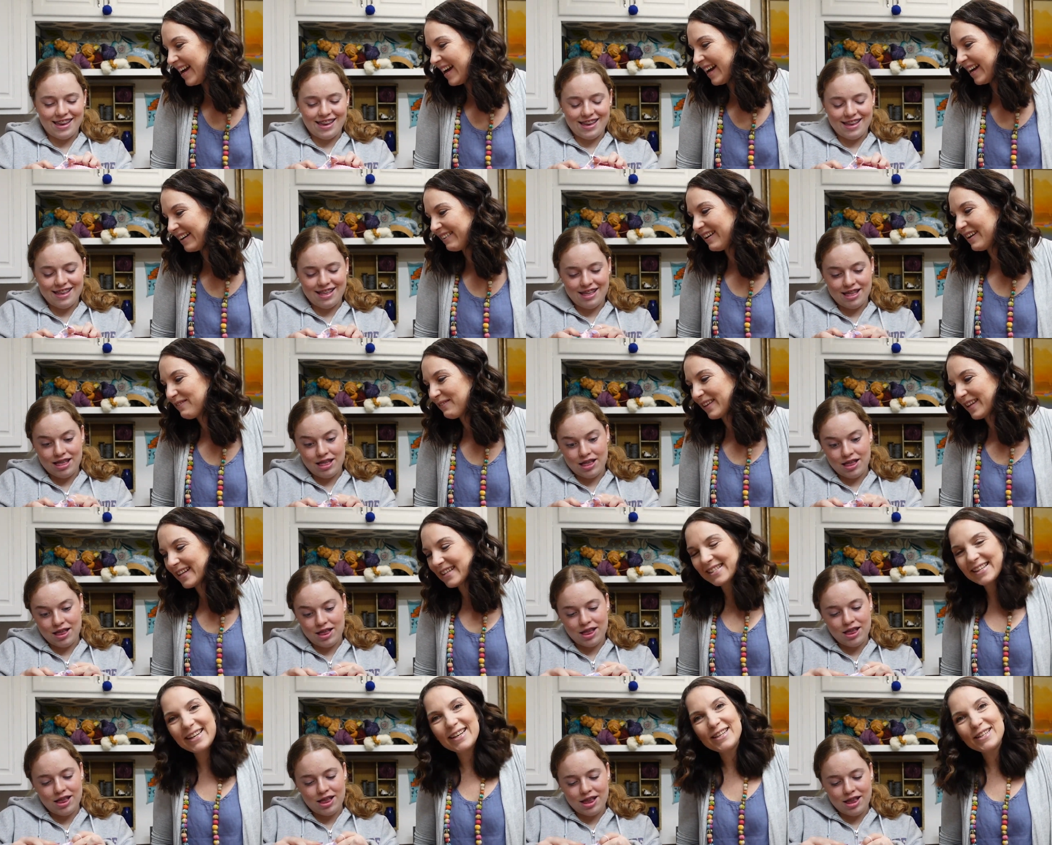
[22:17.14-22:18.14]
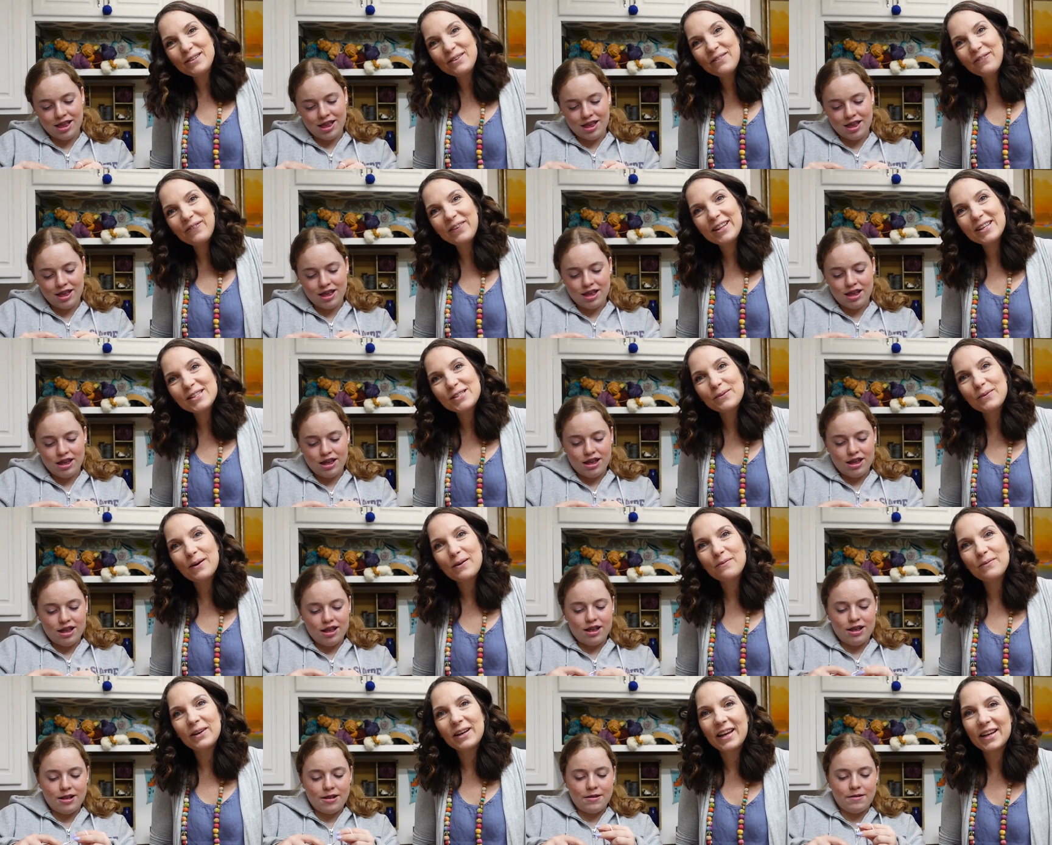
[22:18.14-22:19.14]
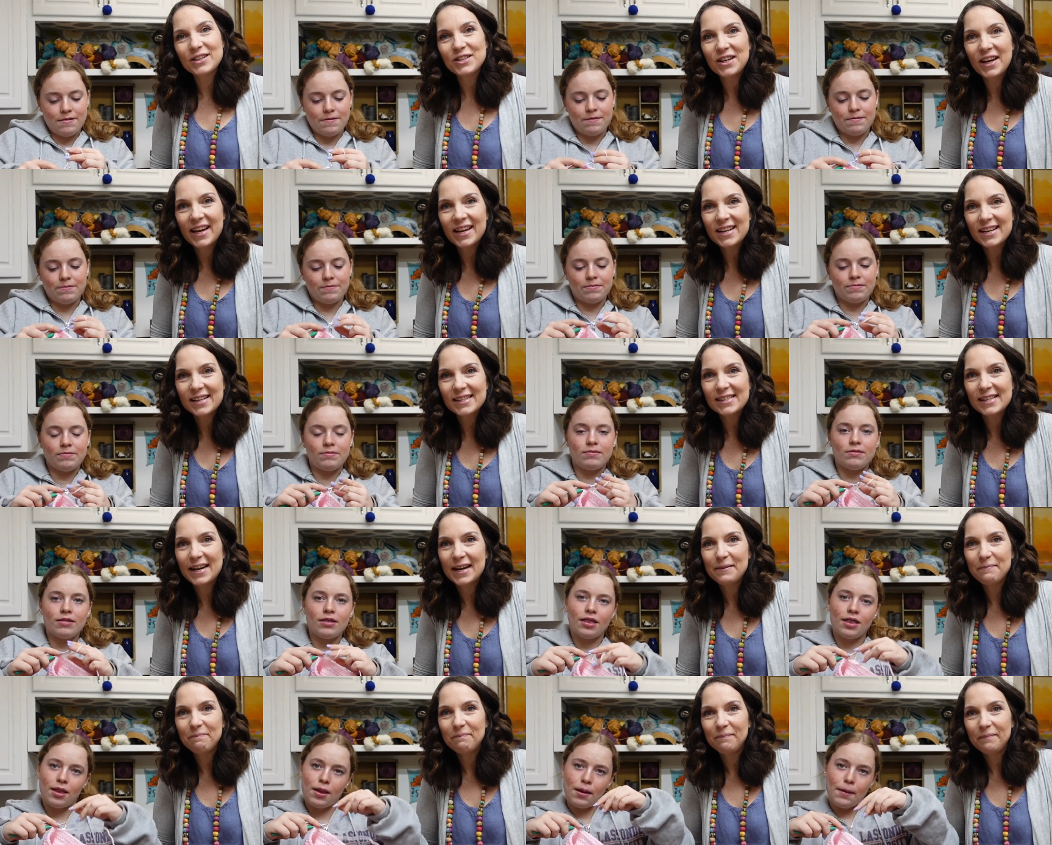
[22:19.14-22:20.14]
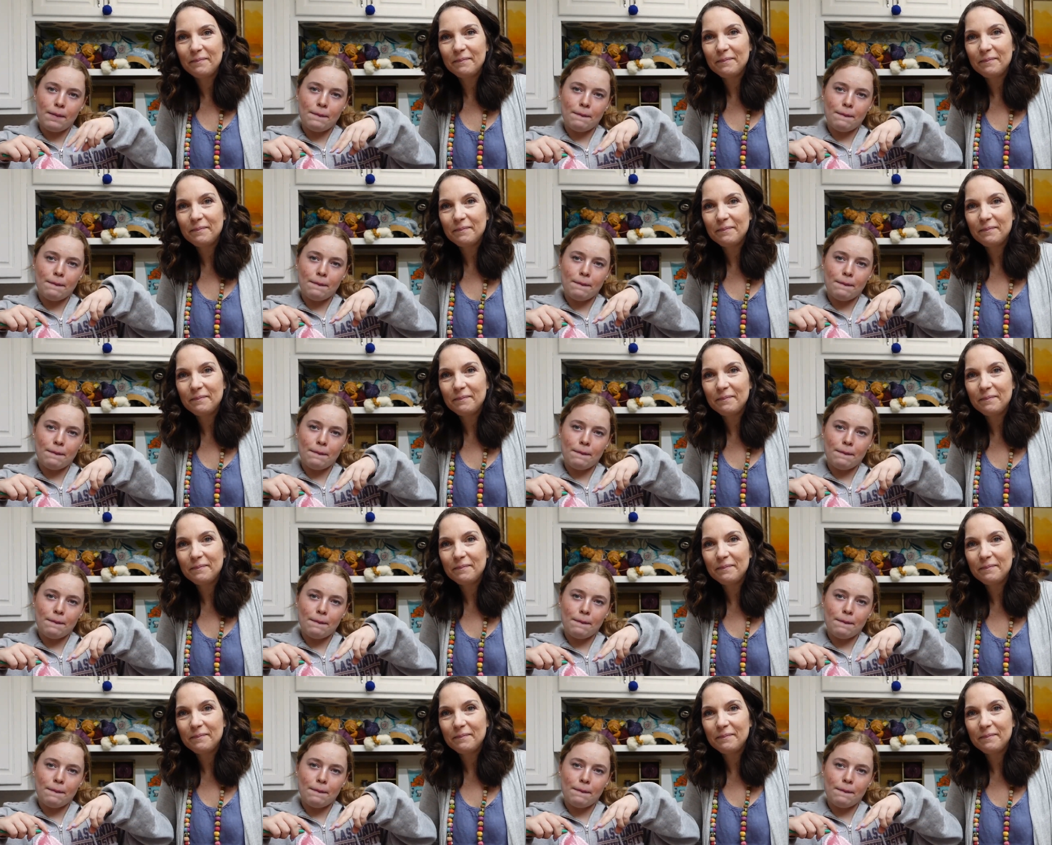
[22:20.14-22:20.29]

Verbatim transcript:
Speaker 1: all right, well, that's going to do it for this one. We'll catch you again next time.